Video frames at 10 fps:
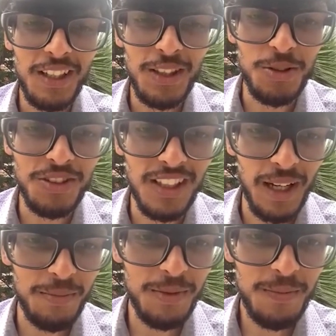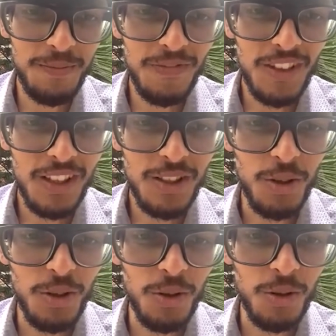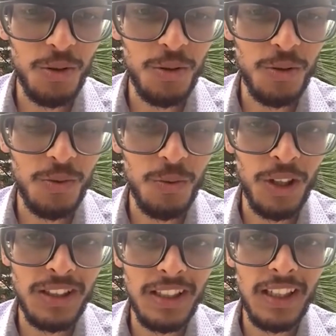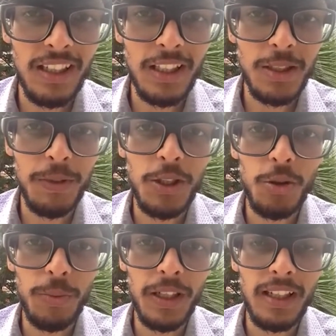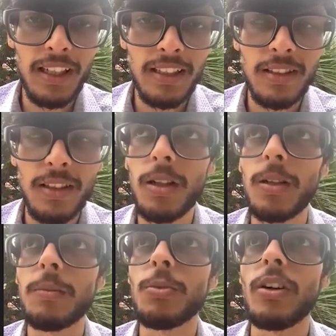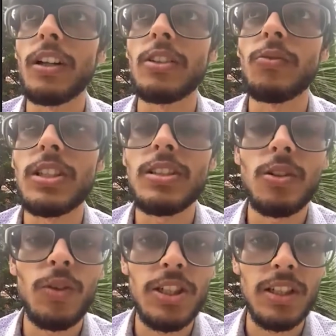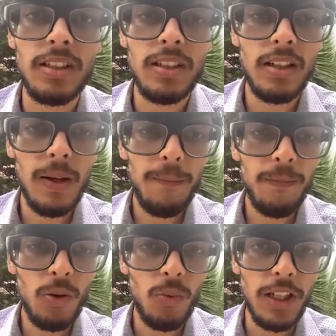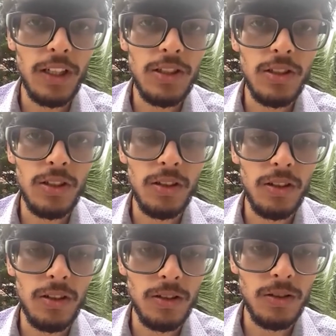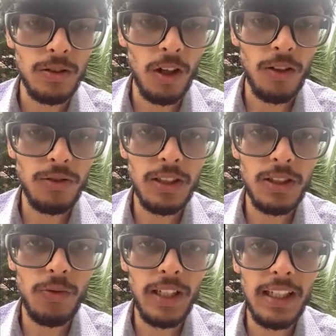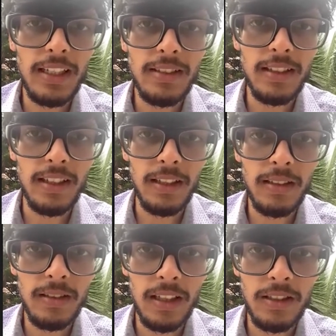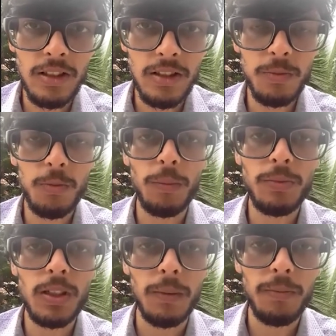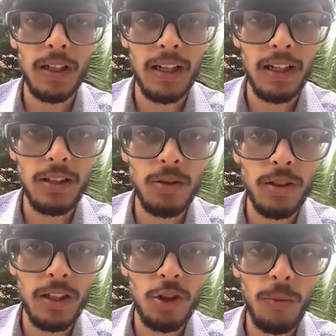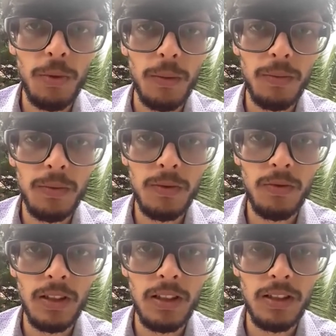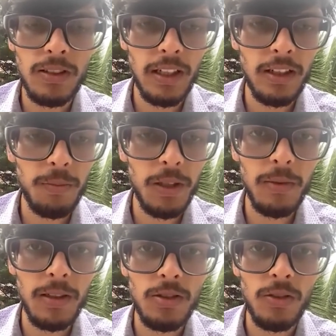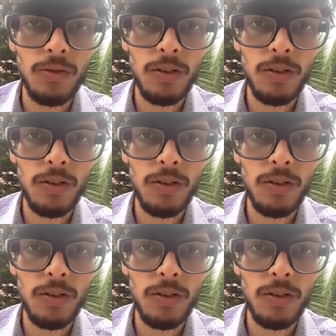use the app. So what is Bitrupee is a product which is a widget which solves this very easily. It just pops up and you can top up with the standard payments of